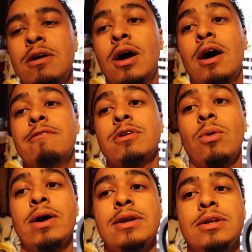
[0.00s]
for
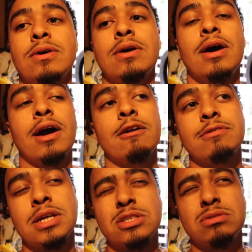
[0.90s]
quite a deal. I got it
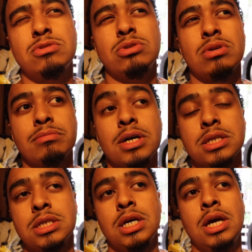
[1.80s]
for like
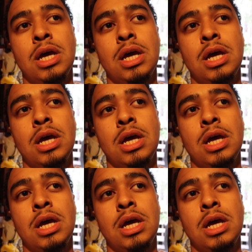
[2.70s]
$200.